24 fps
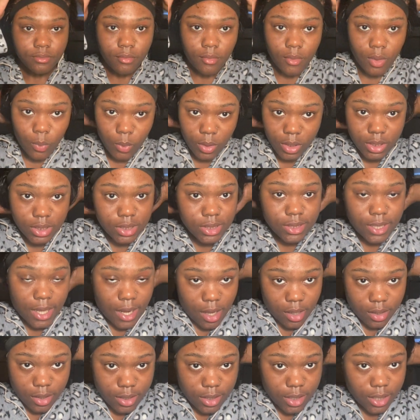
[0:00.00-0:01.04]
We're gonna
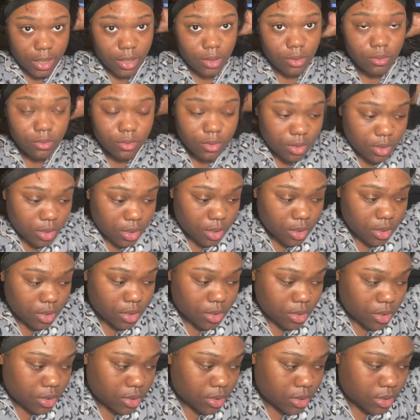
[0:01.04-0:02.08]
style it now.
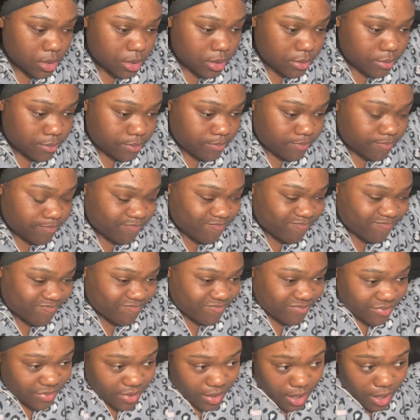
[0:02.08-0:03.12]

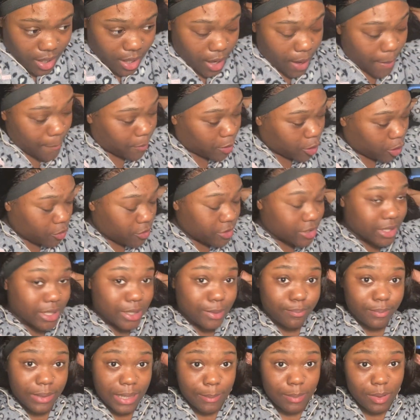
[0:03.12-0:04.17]
I'm gonna use the
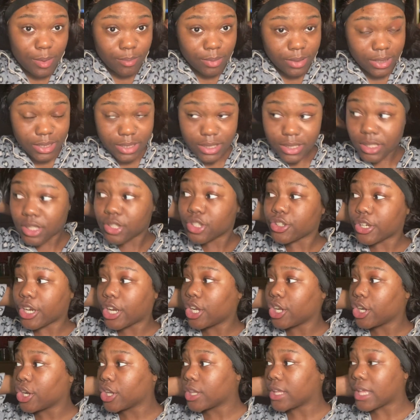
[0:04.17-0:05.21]
Baby Bliss
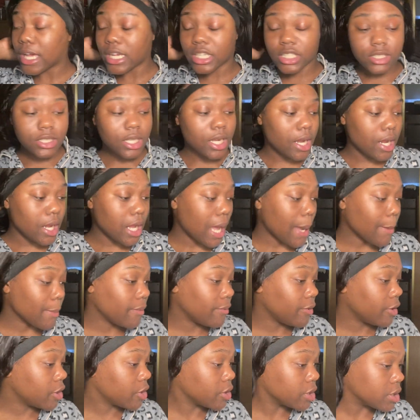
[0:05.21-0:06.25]
straightener that Shania got me
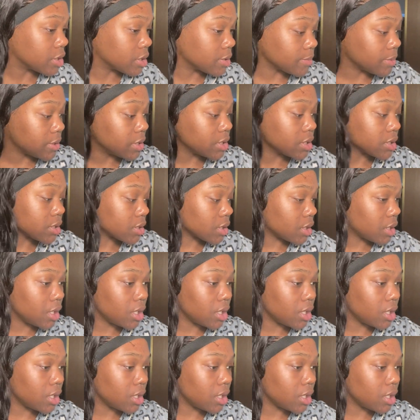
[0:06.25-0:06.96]
for Christmas.